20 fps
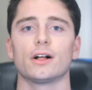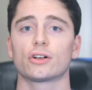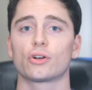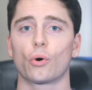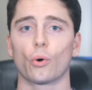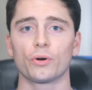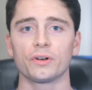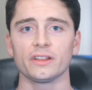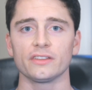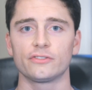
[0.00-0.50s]

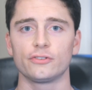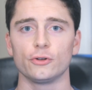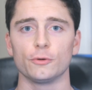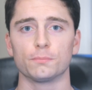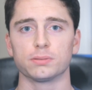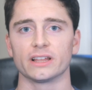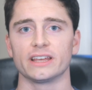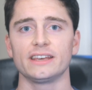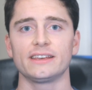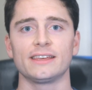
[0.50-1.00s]
According to
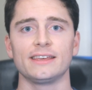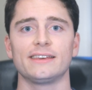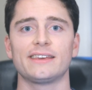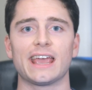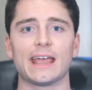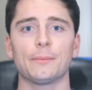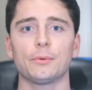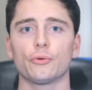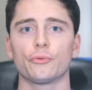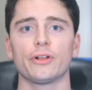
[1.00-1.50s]
Blake, he
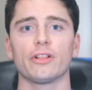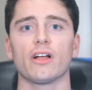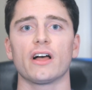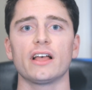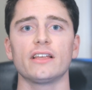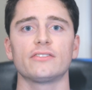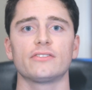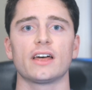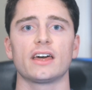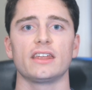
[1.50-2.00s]
came to
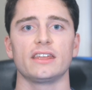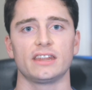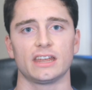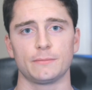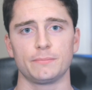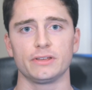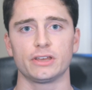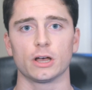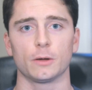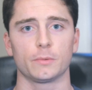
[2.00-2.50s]
realize that it
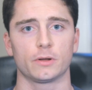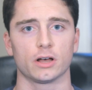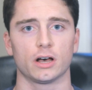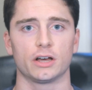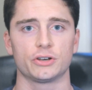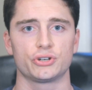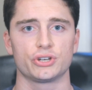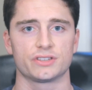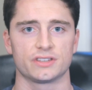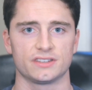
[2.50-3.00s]
had become
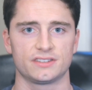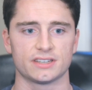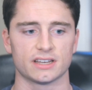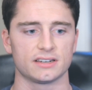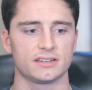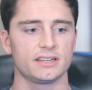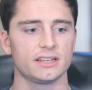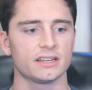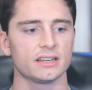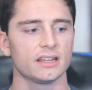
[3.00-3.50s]
conscious and
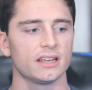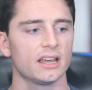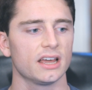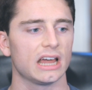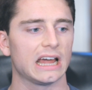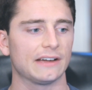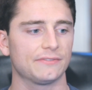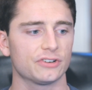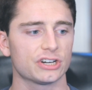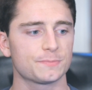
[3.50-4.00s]
sentient
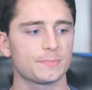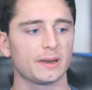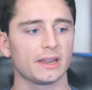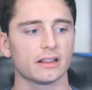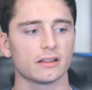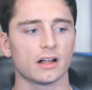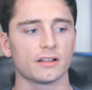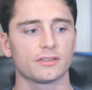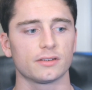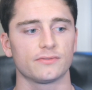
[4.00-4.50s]
after spending
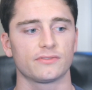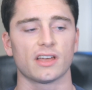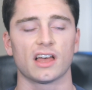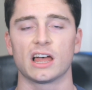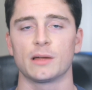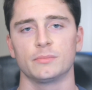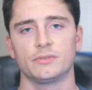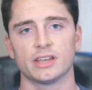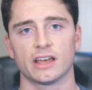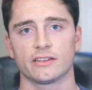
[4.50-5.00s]
lots of
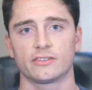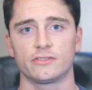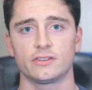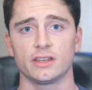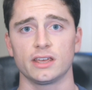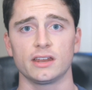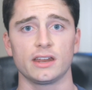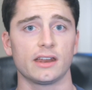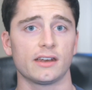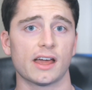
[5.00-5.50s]
time testing
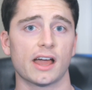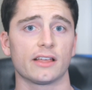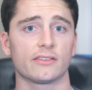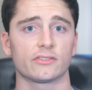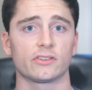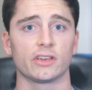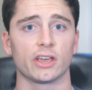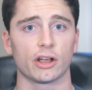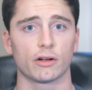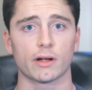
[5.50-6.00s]
it and
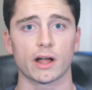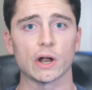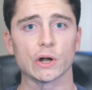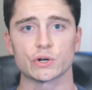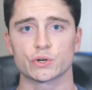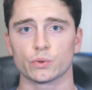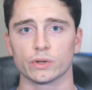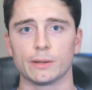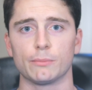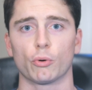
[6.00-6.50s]
asking it
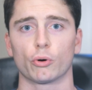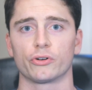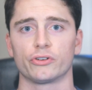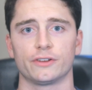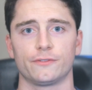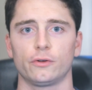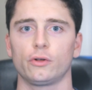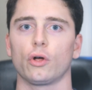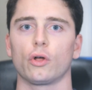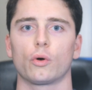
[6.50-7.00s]
gradually more
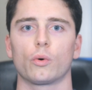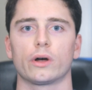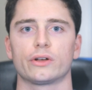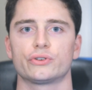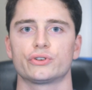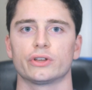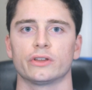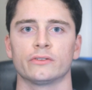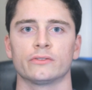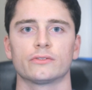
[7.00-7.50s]
difficult
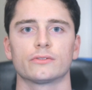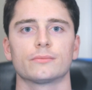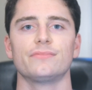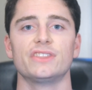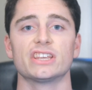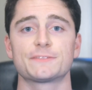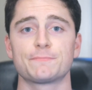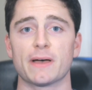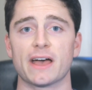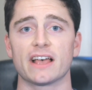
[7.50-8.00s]
questions.
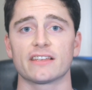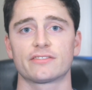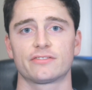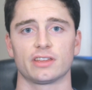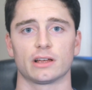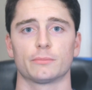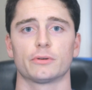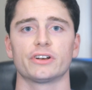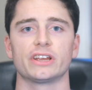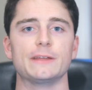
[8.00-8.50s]
This past
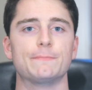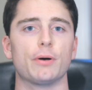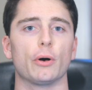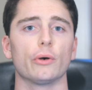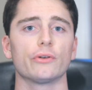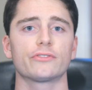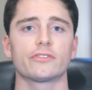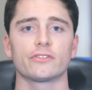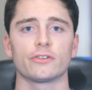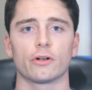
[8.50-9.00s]
summer, he
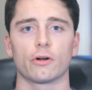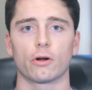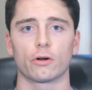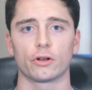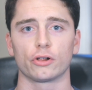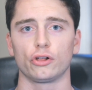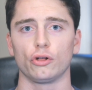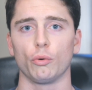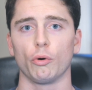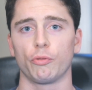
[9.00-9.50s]
posted an
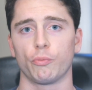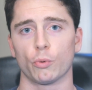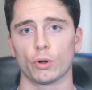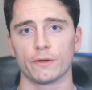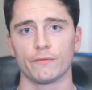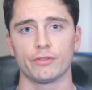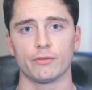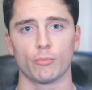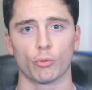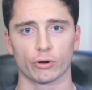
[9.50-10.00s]
article with one
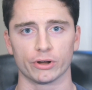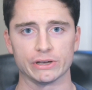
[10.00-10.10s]
of the more